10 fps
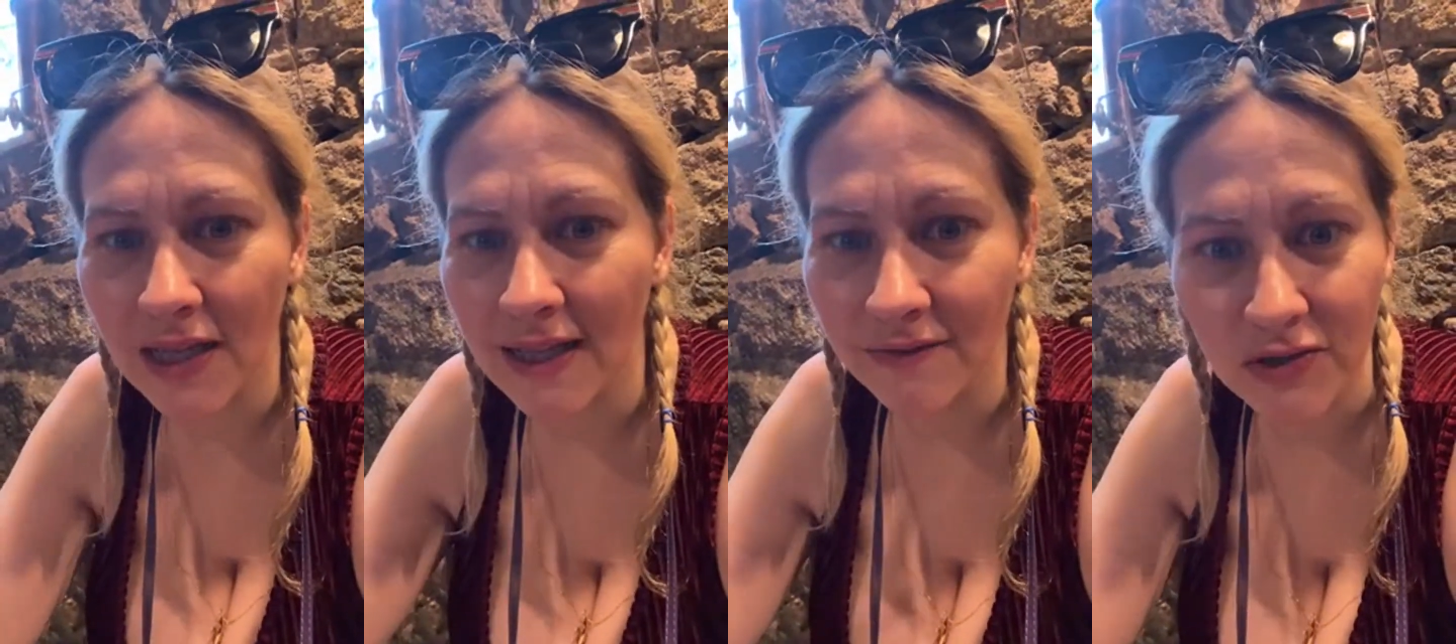
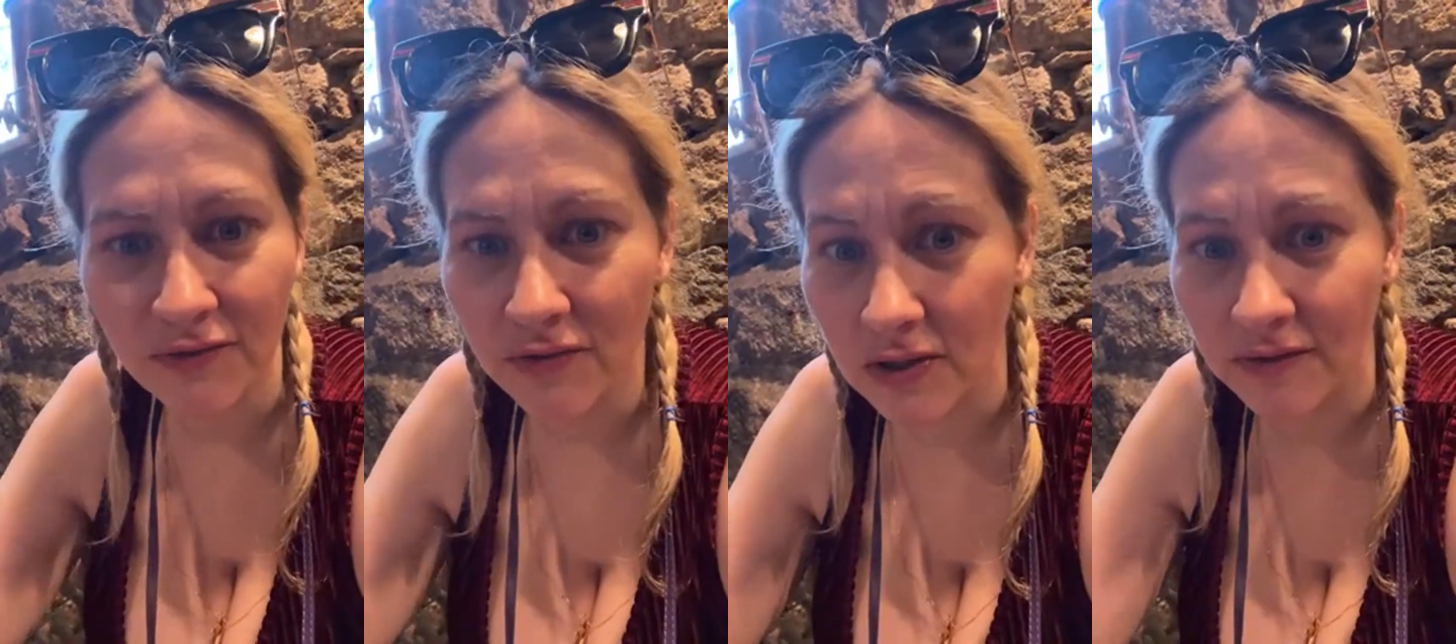like
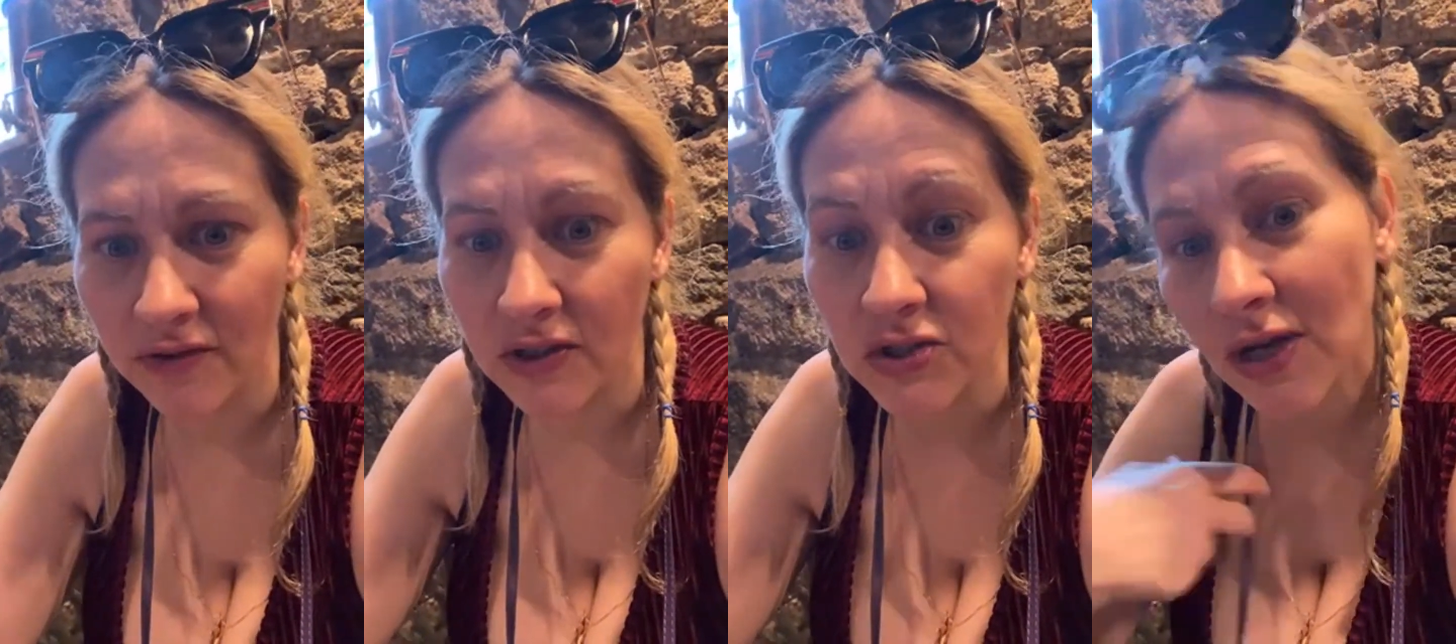
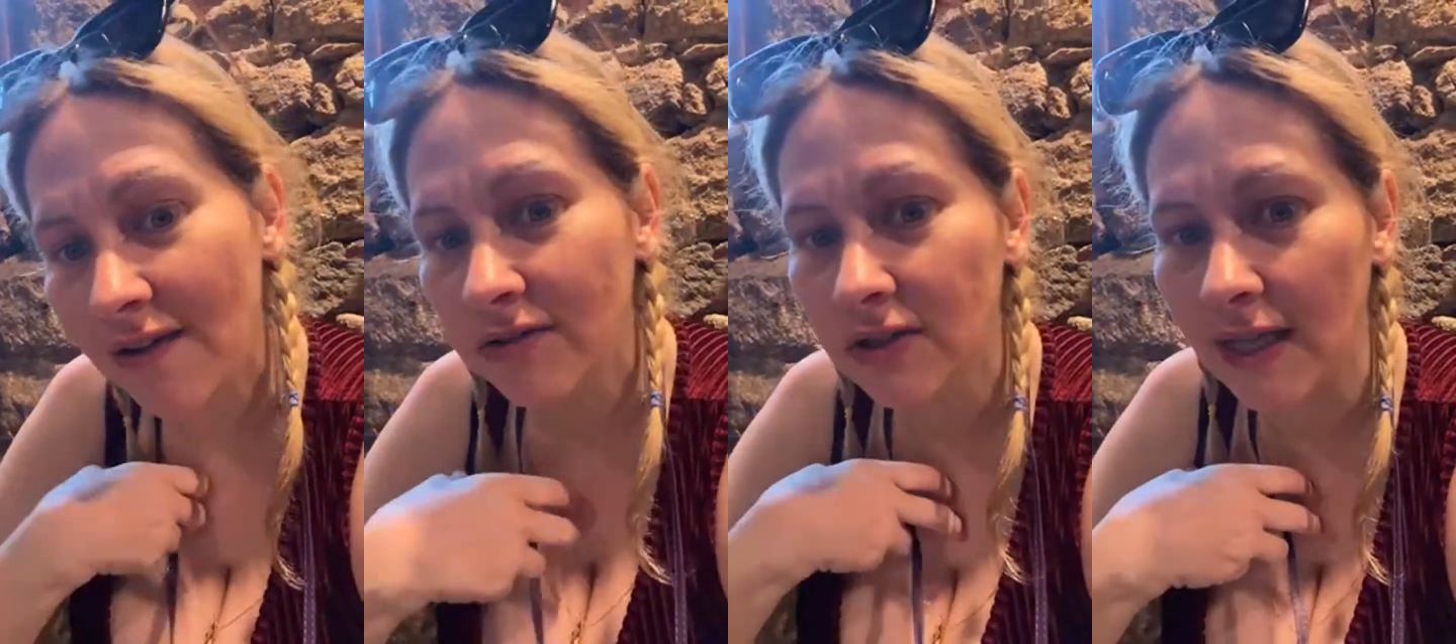for a
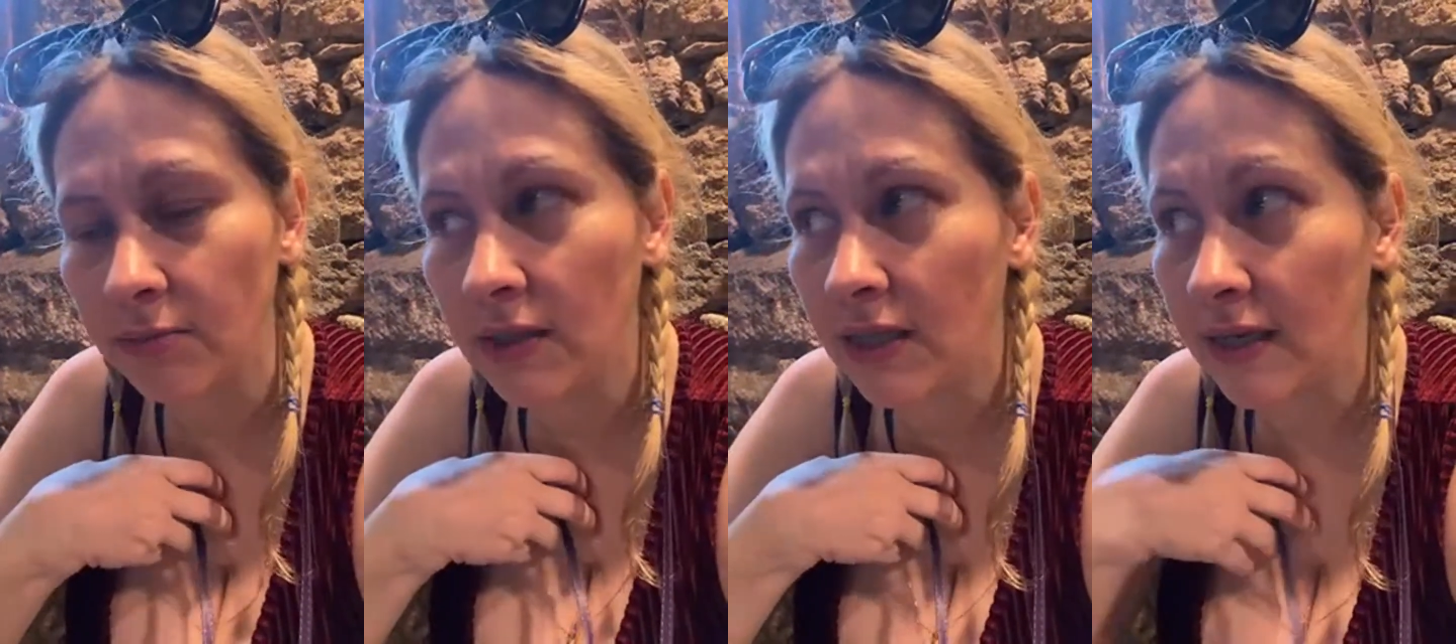traveler like
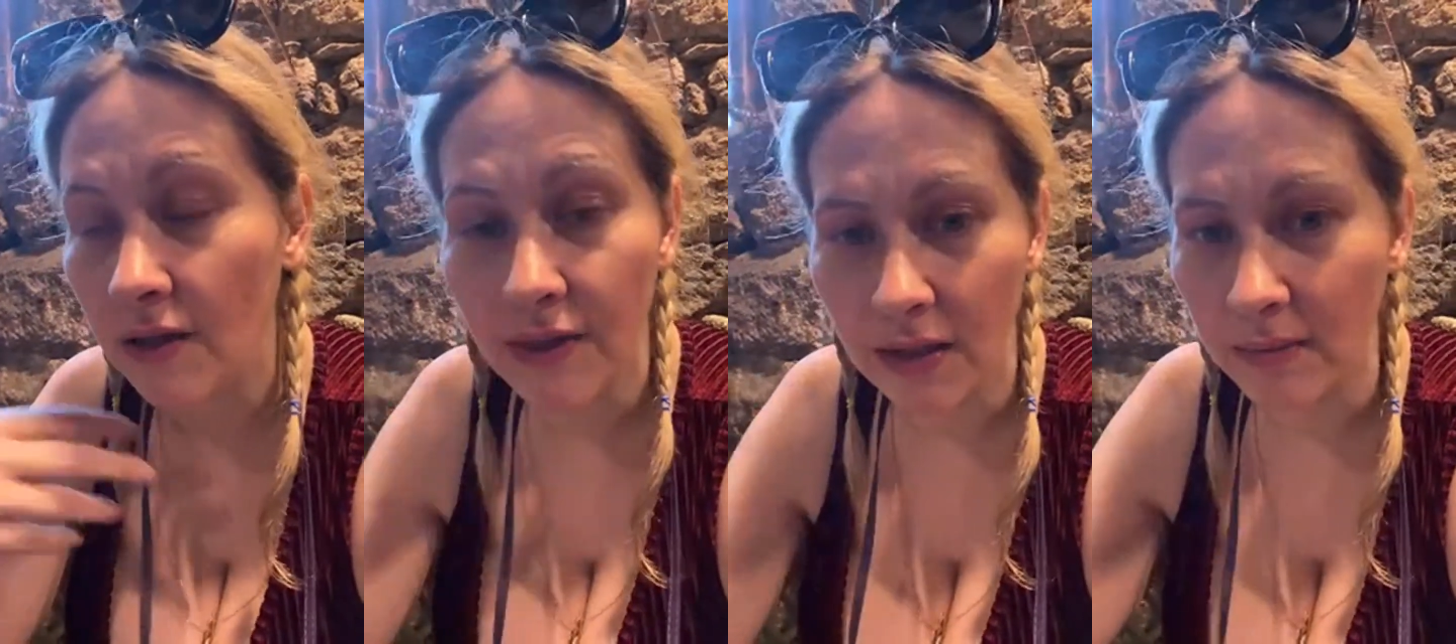me, and
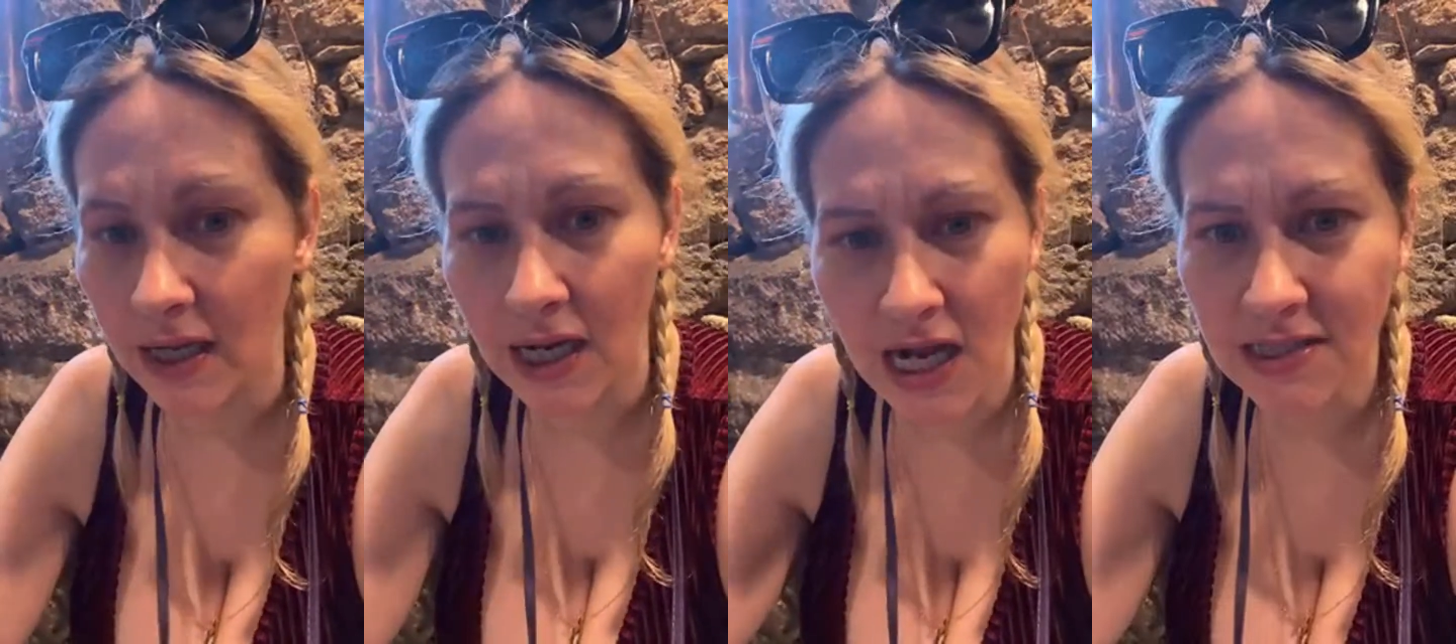now that I'm like
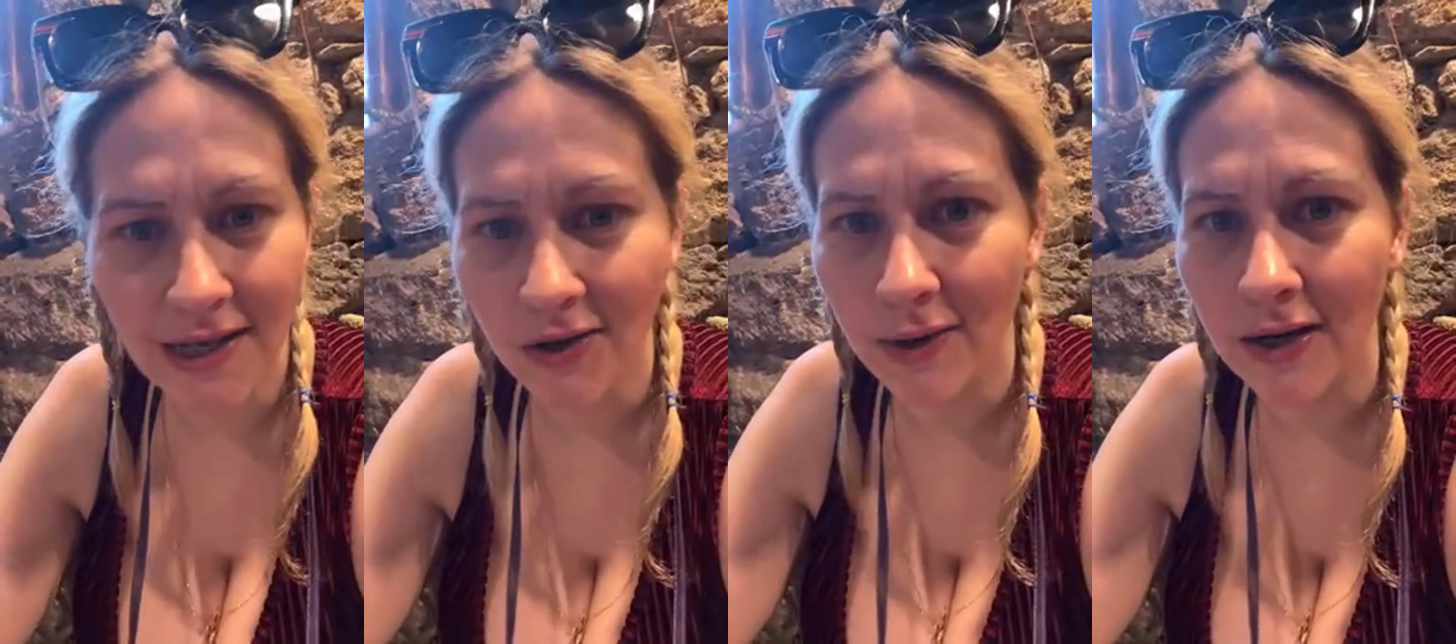a
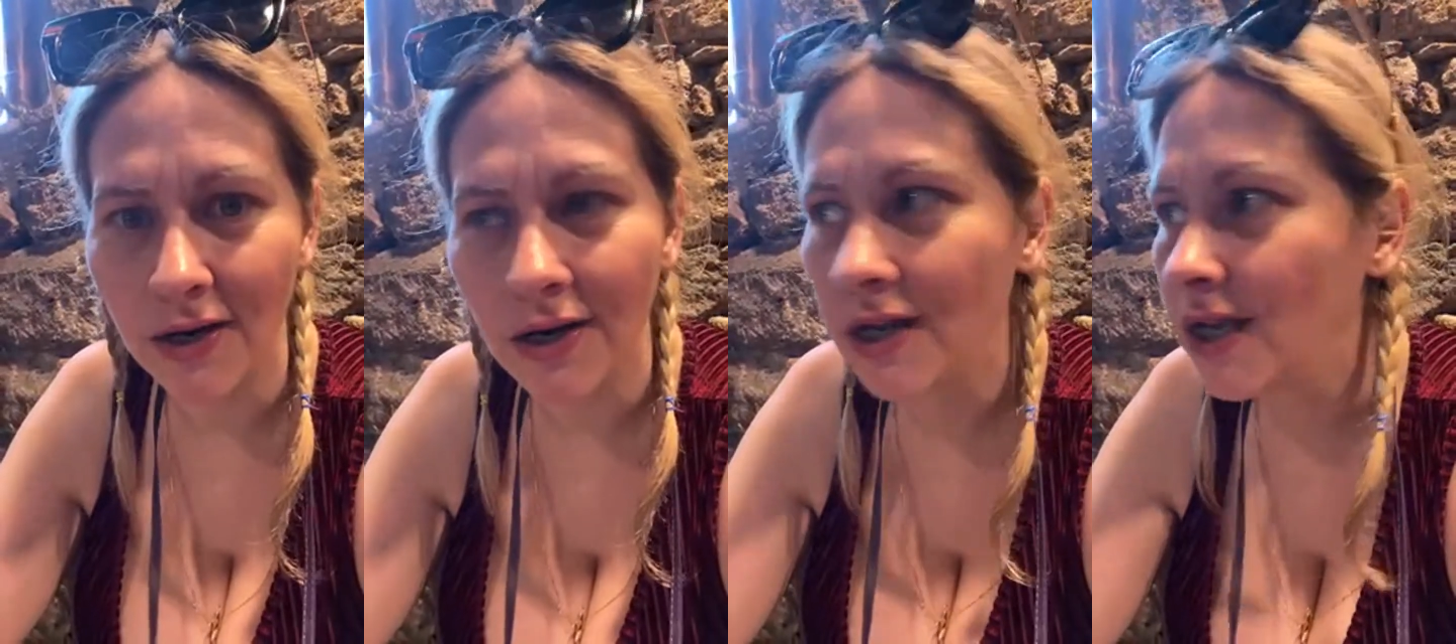content creator,